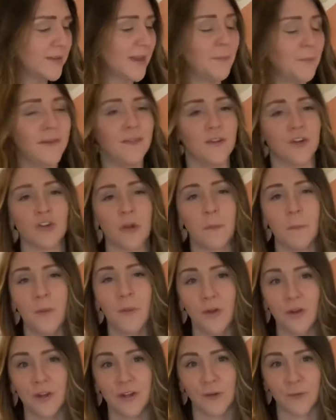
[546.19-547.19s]
I mean, there's a
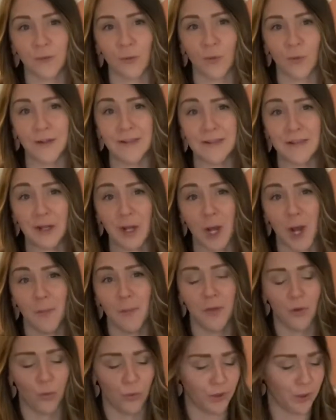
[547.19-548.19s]
million different ones that come
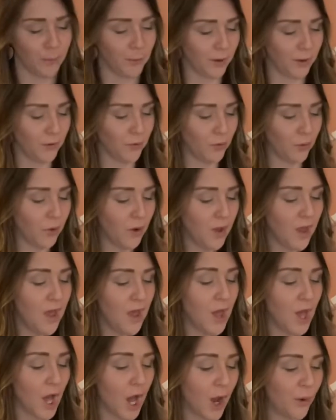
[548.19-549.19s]
in the winter bundle.
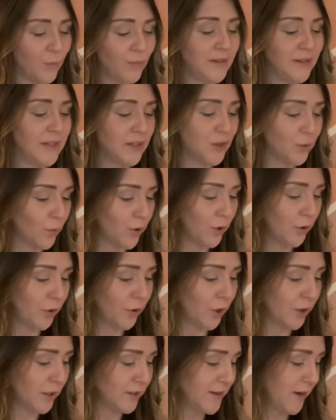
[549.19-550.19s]
Um, we did the one on
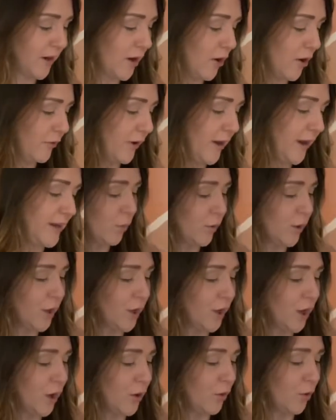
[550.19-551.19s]
Arctic already. We're
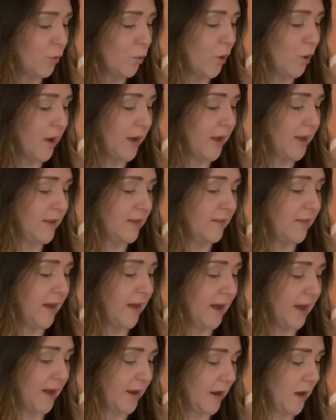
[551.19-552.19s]
gonna go to the one
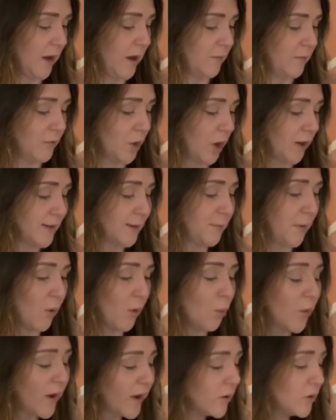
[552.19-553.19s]
that um, talks
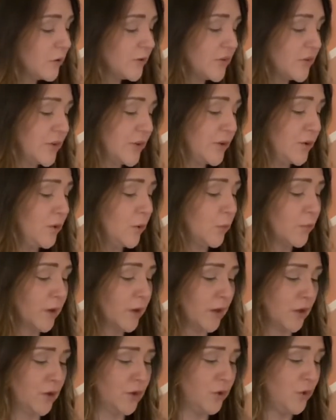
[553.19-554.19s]
about whales soon and we're
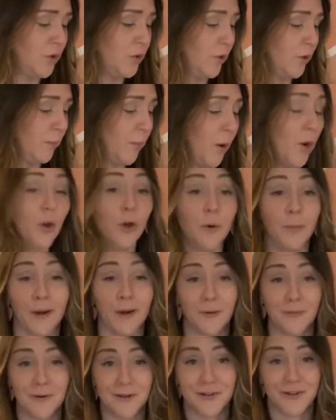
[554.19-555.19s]
gonna do the polar
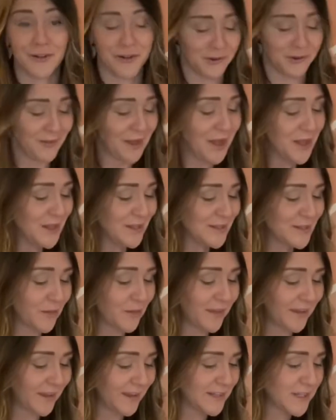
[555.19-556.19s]
bear one too. So
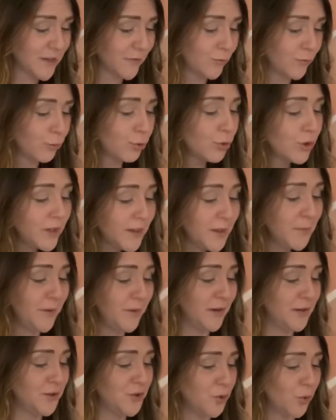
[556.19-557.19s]
the kids have really
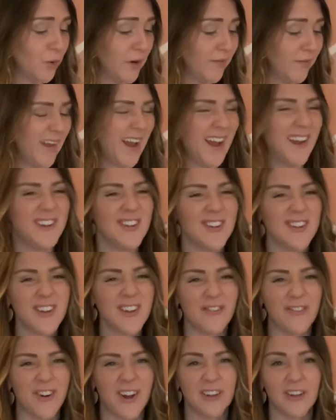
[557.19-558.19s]
been enjoying that. It's just
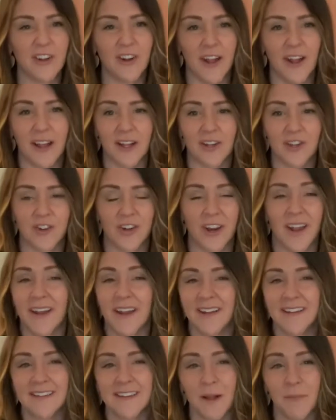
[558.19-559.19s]
a fun little extra
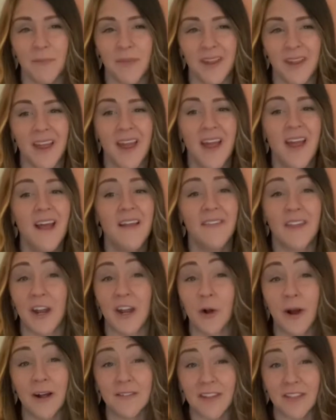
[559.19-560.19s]
and it's something that I
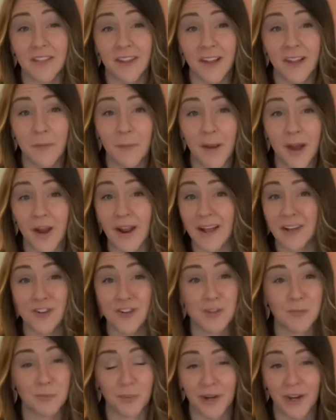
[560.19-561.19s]
don't have to think about. I can
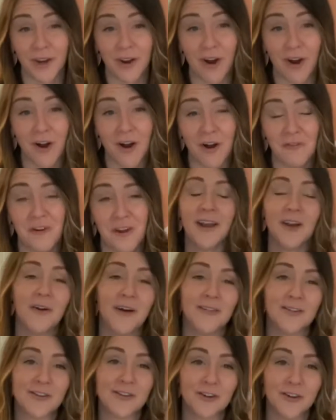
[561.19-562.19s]
just print it off. I don't
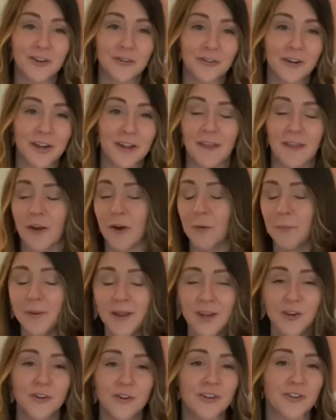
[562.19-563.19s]
have to search for anything on
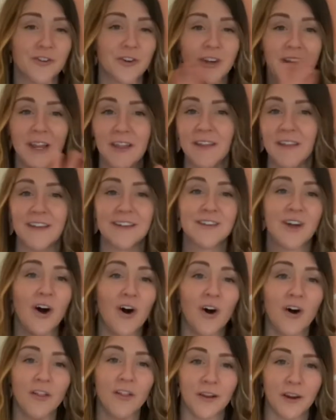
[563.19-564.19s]
Pinterest or anything. It's
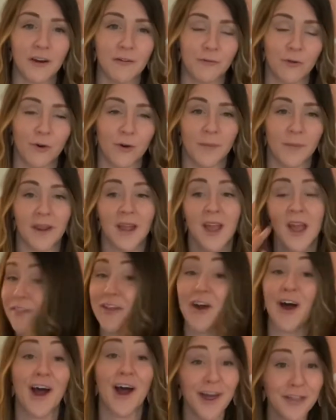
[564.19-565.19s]
all there for me.
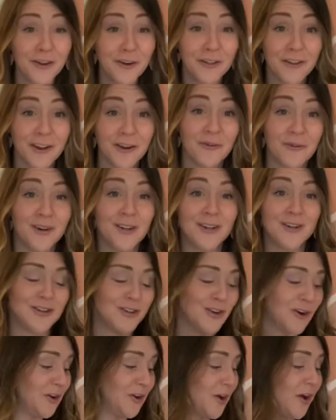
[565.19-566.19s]
The other thing I wanted to
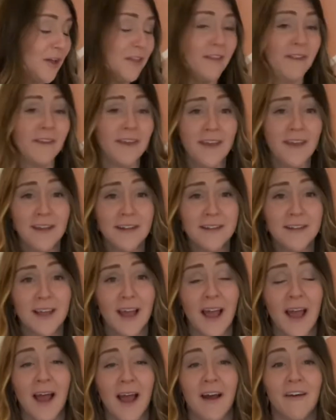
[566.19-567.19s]
show y'all that the kids
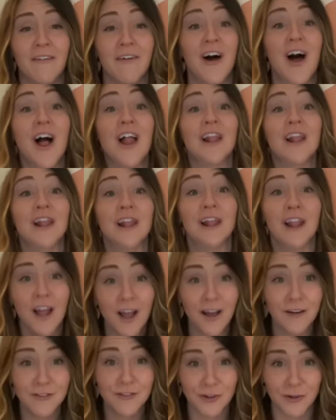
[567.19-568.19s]
have
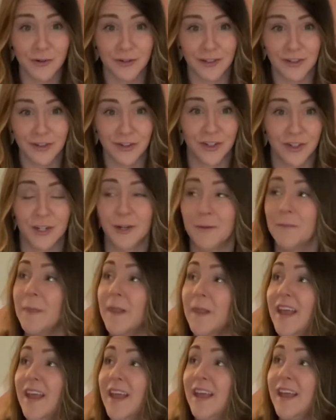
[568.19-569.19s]
loved doing this year
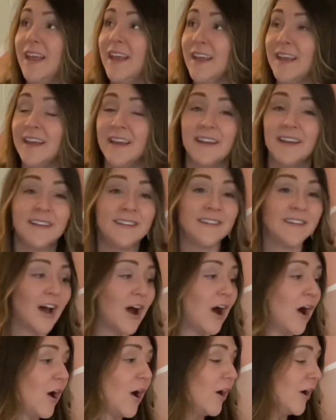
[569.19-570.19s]
is
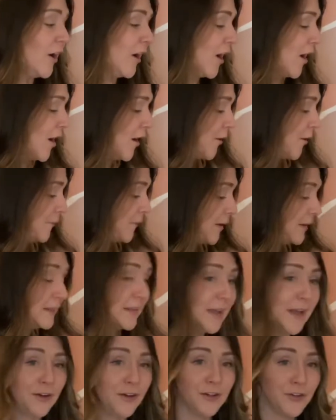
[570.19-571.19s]
our um,
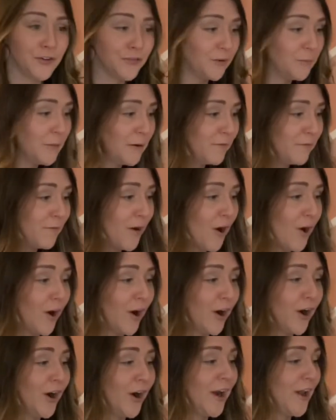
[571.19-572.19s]
letters from
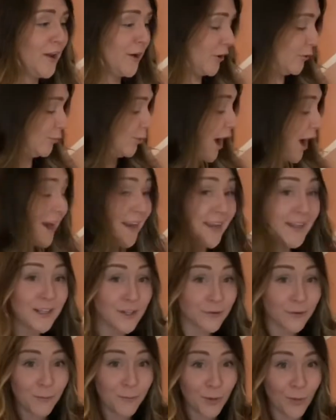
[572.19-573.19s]
afar and our
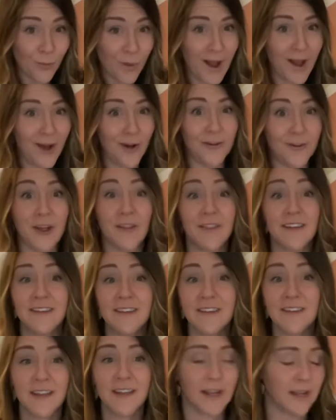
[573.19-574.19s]
writings from the wild. Now
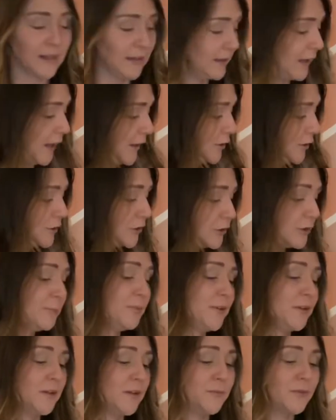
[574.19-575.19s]
this is like a letter sub
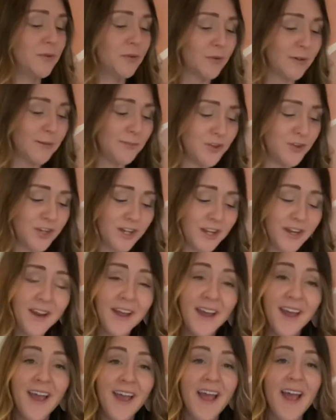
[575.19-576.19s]
subscription
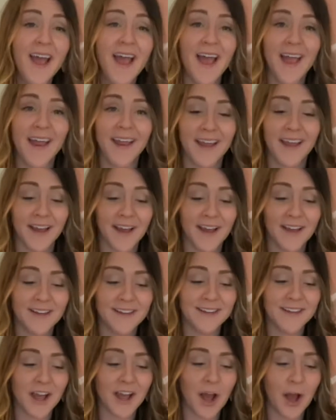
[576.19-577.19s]

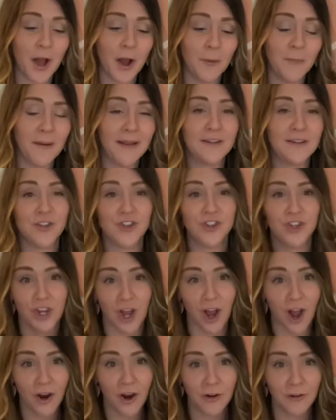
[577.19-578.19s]
and um, its
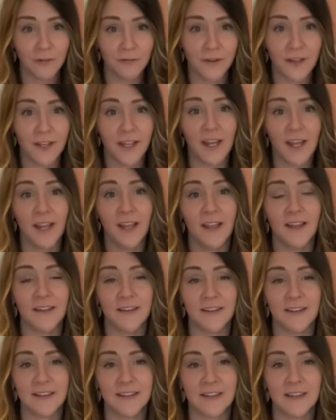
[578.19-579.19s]
geography
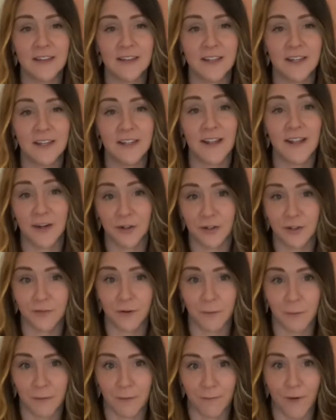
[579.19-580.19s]
is the letters
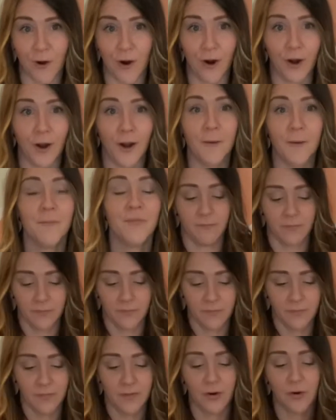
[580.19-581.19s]
from afar.
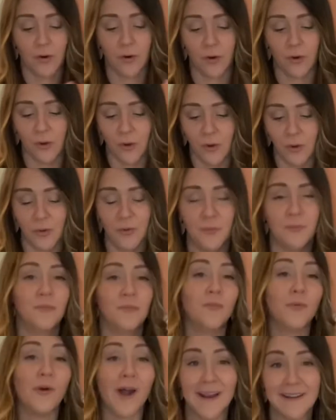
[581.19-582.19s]
The girl who
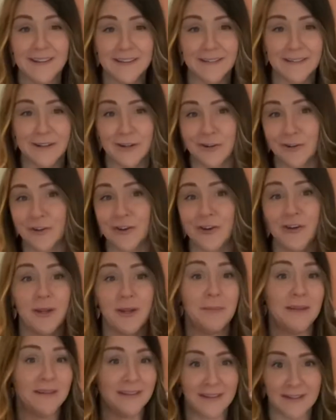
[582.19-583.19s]
writes letters, her
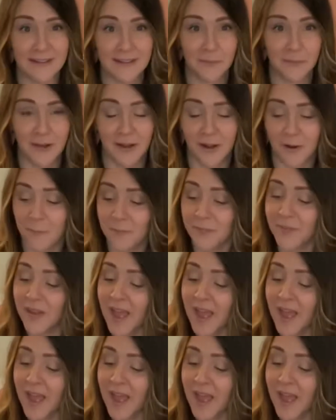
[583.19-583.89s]
name is Isabel.